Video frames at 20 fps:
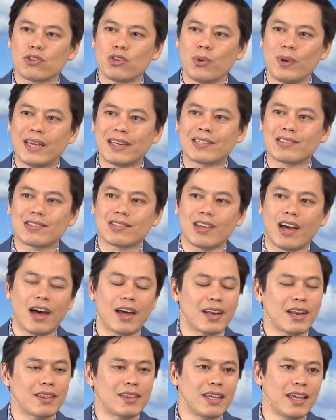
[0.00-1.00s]
to his
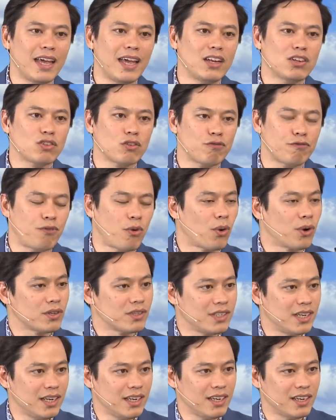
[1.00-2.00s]
son at the age of
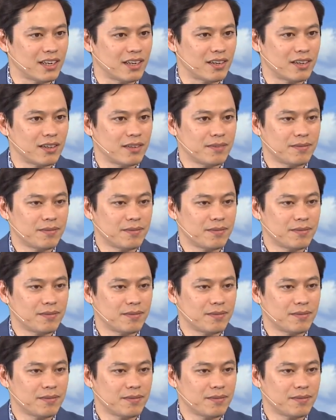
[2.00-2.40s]
14.